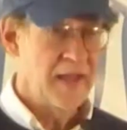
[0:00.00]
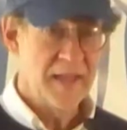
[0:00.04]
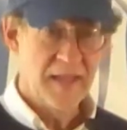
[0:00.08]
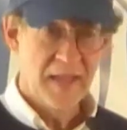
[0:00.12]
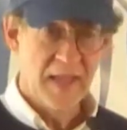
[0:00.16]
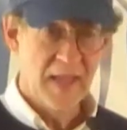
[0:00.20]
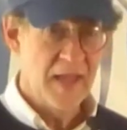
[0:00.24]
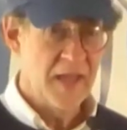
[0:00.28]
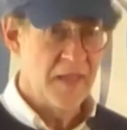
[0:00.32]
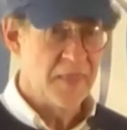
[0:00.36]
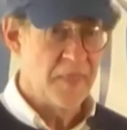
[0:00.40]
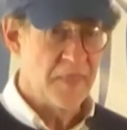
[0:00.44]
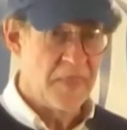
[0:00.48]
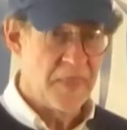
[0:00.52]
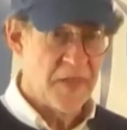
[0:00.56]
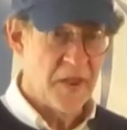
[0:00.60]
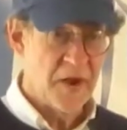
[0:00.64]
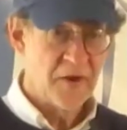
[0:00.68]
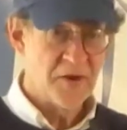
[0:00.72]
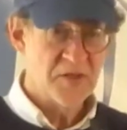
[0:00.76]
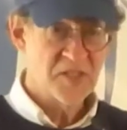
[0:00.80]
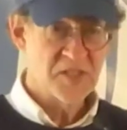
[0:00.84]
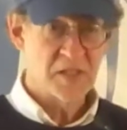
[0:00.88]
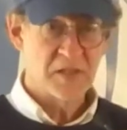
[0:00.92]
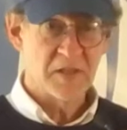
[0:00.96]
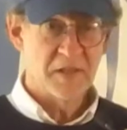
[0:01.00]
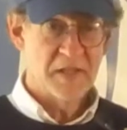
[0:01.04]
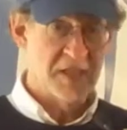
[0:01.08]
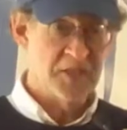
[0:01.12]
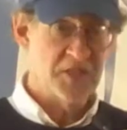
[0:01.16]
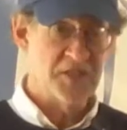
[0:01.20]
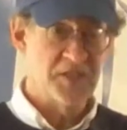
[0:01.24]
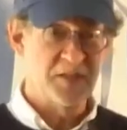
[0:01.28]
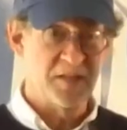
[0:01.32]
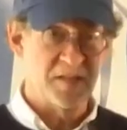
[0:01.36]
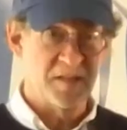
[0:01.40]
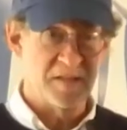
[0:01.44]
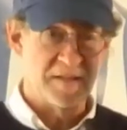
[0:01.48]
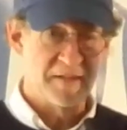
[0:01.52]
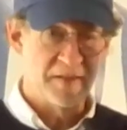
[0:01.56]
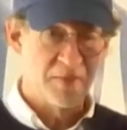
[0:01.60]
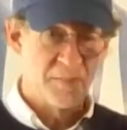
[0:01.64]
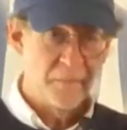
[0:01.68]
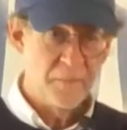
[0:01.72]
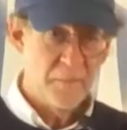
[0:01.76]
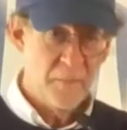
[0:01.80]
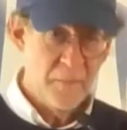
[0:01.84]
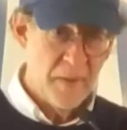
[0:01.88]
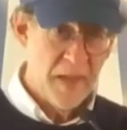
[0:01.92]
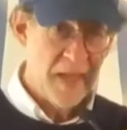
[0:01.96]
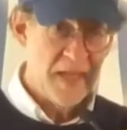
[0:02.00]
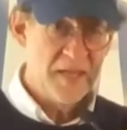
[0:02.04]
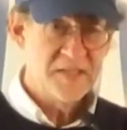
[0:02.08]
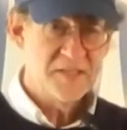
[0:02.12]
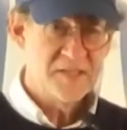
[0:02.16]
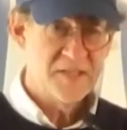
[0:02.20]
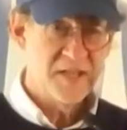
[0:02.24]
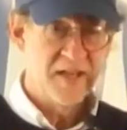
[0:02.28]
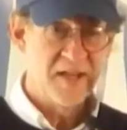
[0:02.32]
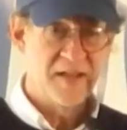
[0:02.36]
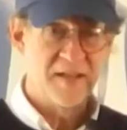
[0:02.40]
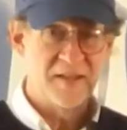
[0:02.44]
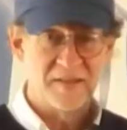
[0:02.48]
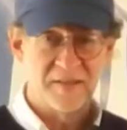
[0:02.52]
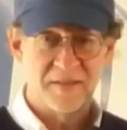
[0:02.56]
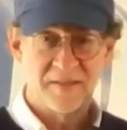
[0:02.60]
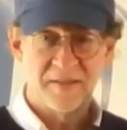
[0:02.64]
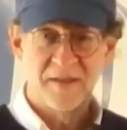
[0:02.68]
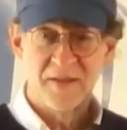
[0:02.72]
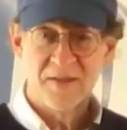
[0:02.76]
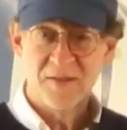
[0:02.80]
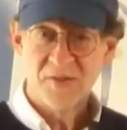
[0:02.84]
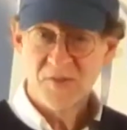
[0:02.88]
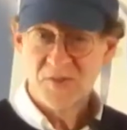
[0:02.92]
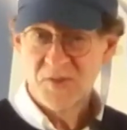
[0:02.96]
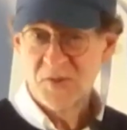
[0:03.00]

again, there's listed May 10th,